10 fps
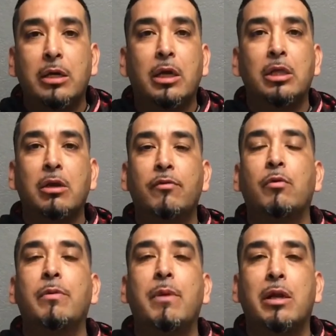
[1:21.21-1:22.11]
I love the
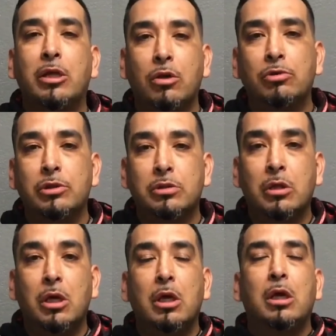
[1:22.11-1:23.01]
way Manny coaches.
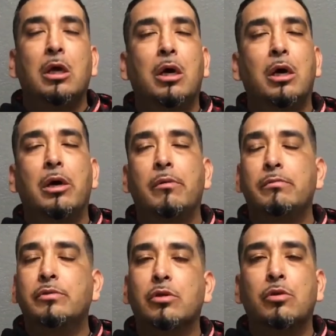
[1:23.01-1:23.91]

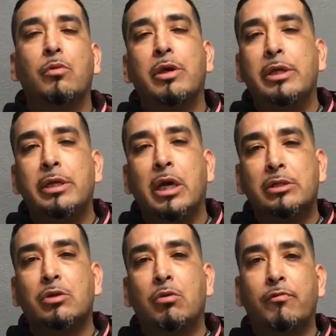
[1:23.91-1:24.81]
So the way he got
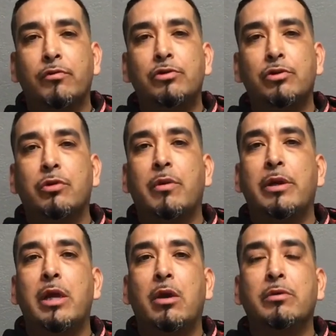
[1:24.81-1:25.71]
going for Junior right
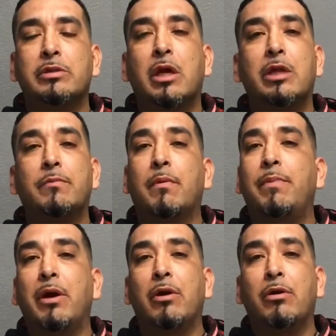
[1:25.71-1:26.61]
now has got him
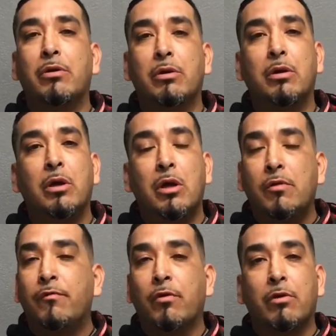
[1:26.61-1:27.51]
prepared
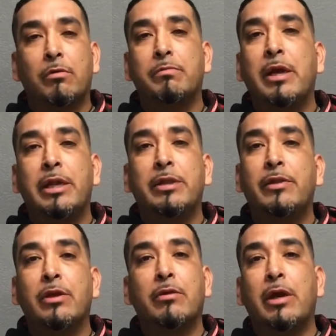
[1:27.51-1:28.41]
for
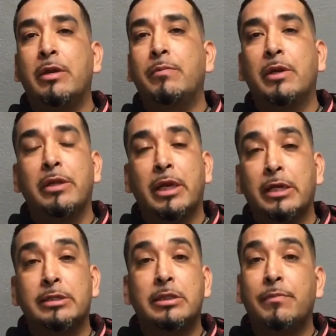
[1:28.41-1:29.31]
anything or anybody that
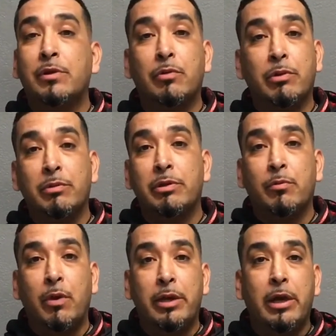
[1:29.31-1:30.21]
can step in the ring with
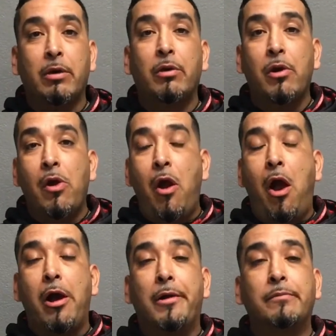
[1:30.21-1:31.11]
him right
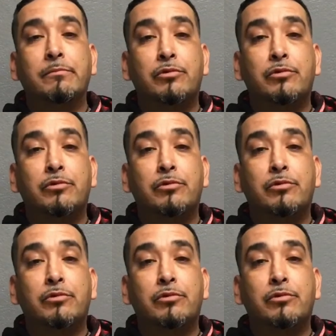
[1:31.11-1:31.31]
now.